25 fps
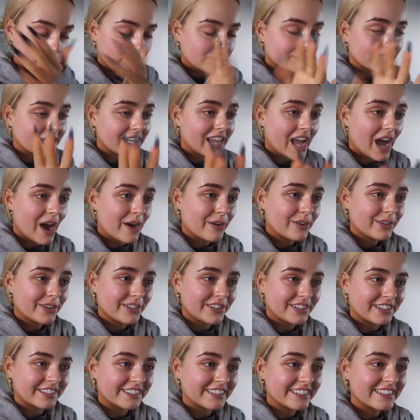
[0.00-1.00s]
we'll see how it
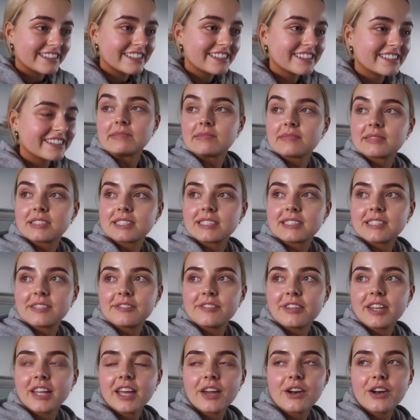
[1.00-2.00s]
goes because I
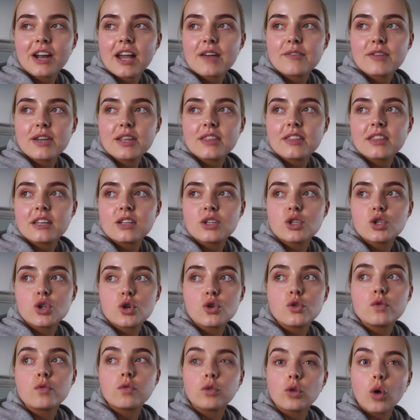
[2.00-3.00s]
feel like I don't have anything
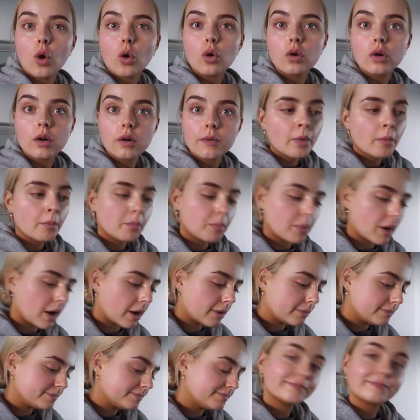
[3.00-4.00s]
to vlog but
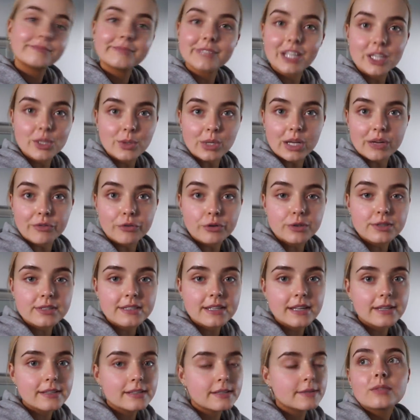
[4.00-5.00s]
that's what everyone
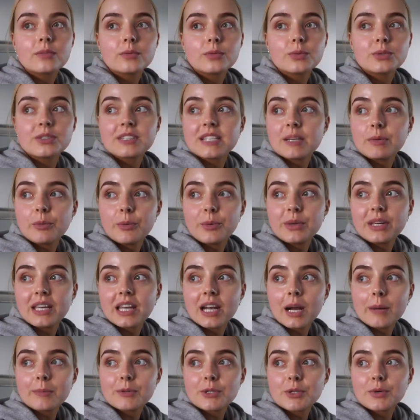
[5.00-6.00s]
says. We'll see what we
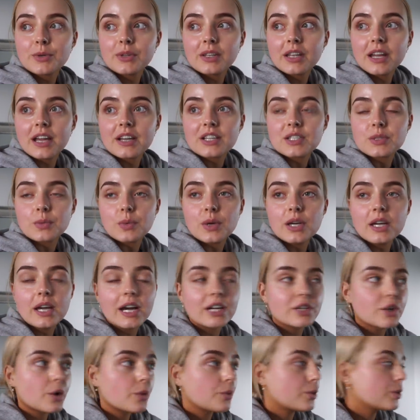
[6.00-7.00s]
get up to in the next week.
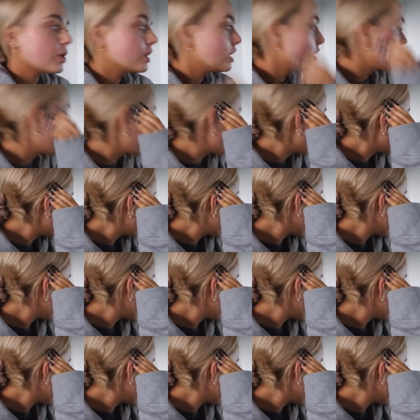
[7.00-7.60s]
I don't really know